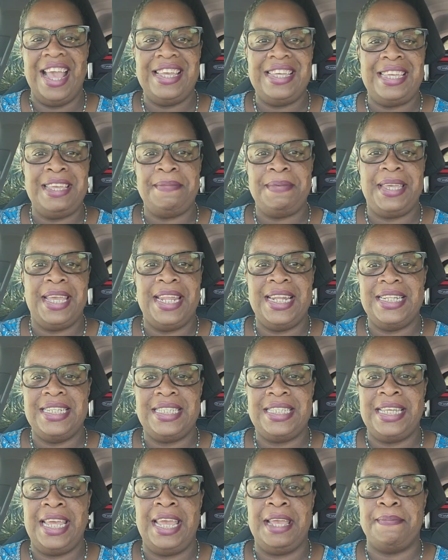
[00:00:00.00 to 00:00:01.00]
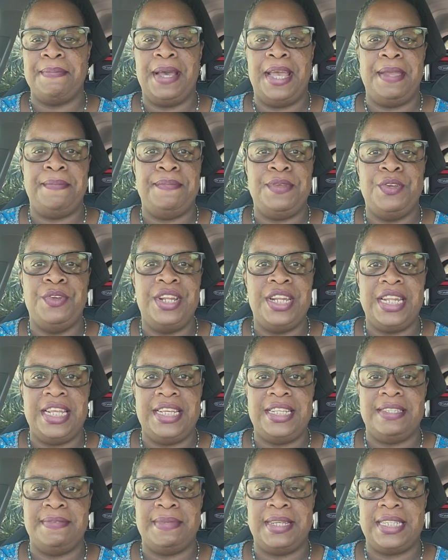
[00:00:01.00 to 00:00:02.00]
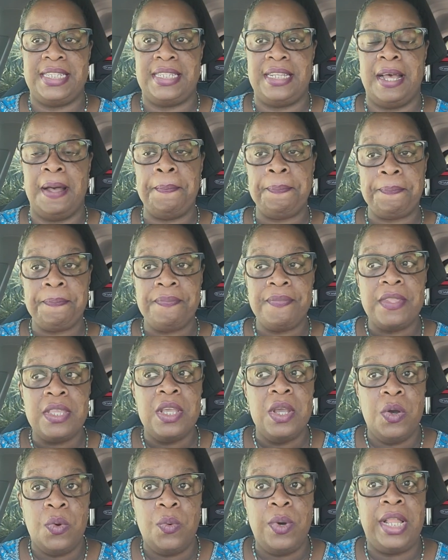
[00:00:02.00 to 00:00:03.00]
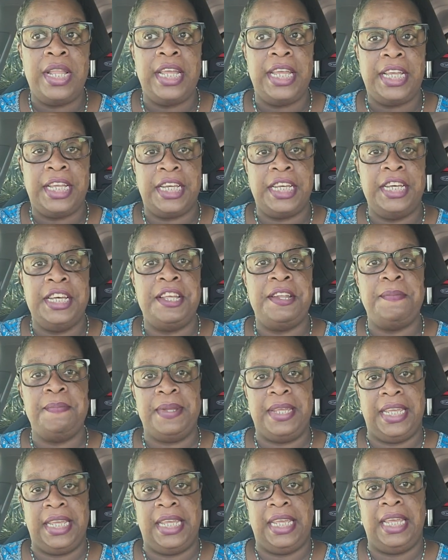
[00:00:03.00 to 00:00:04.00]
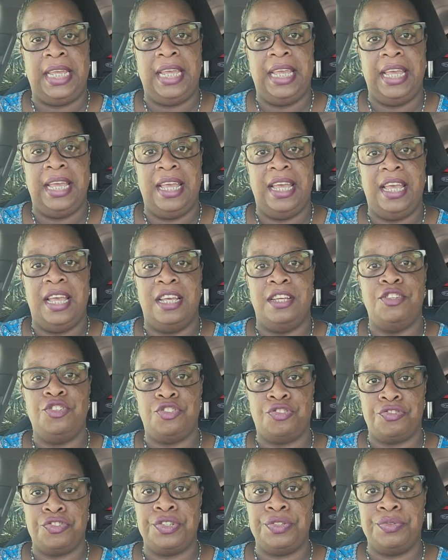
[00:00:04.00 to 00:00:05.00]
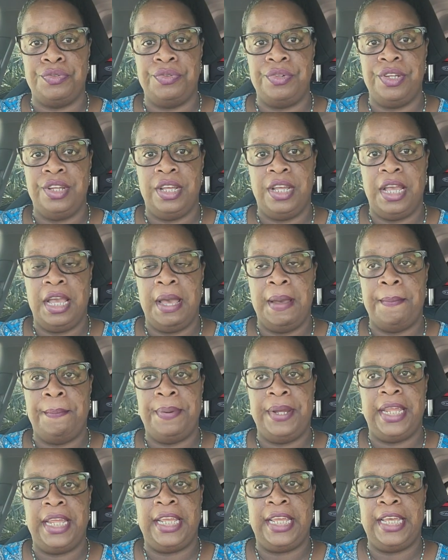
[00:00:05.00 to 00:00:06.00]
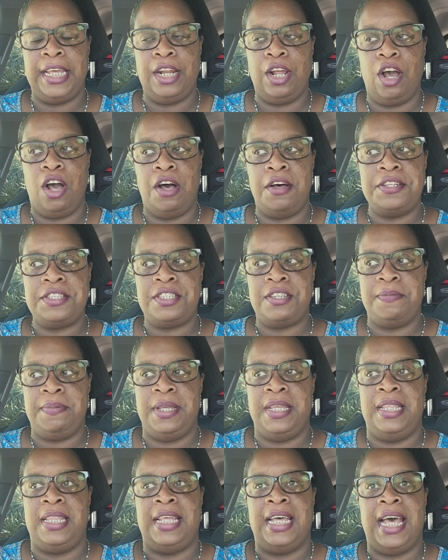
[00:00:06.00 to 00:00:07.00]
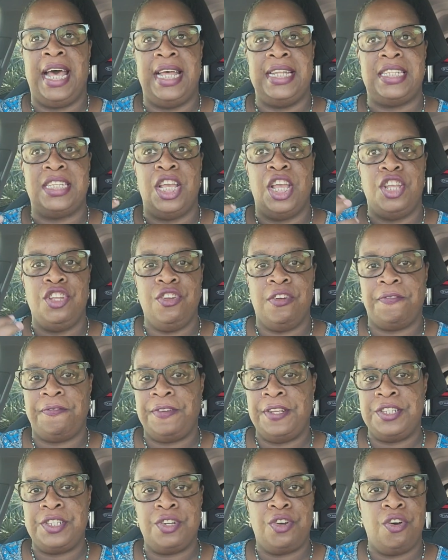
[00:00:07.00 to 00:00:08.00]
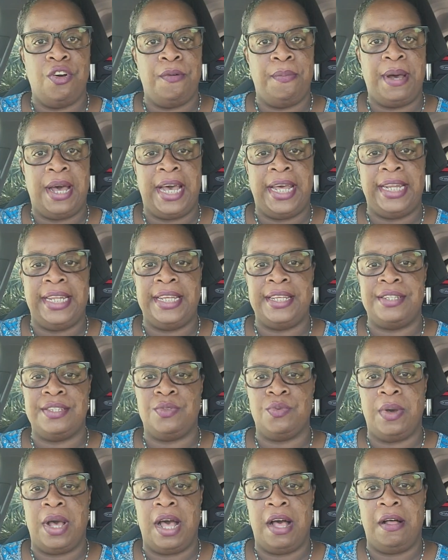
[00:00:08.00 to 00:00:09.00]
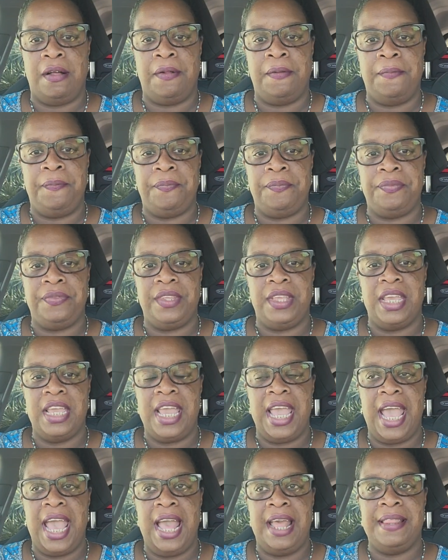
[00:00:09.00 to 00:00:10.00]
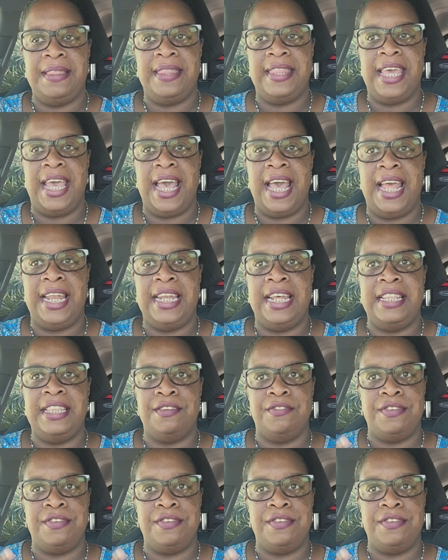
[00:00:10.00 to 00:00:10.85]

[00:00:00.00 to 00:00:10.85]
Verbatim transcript: I keep getting sick. My immunity is messed up. Well, it could be true, but it could also be that your physical body as well, and then the